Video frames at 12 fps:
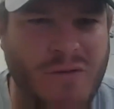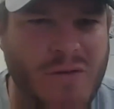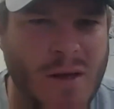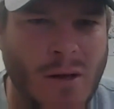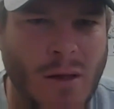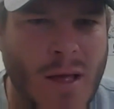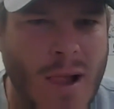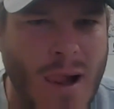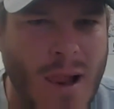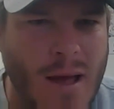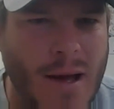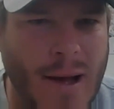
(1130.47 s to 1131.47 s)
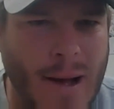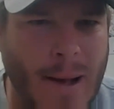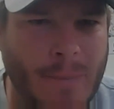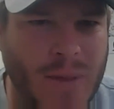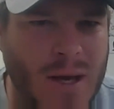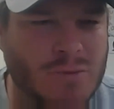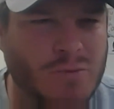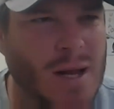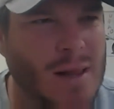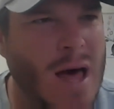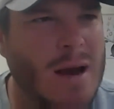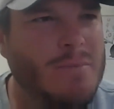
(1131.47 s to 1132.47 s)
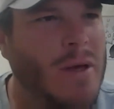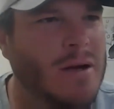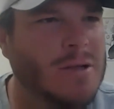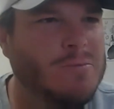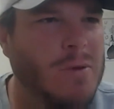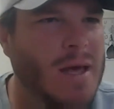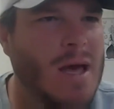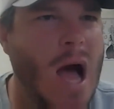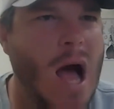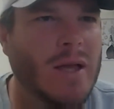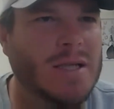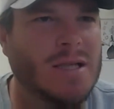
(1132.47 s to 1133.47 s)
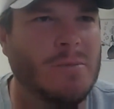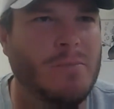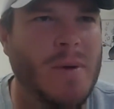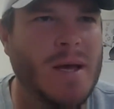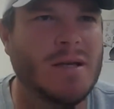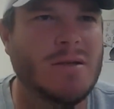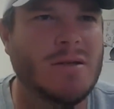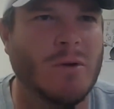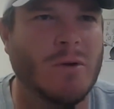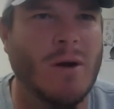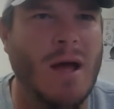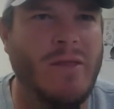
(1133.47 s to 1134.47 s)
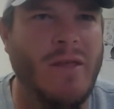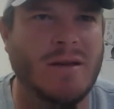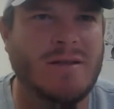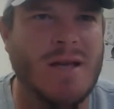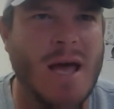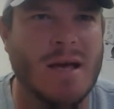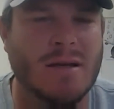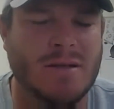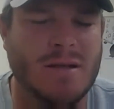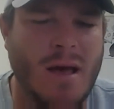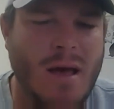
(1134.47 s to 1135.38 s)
feel because um, when a lot of players play college, the biggest regret they say is,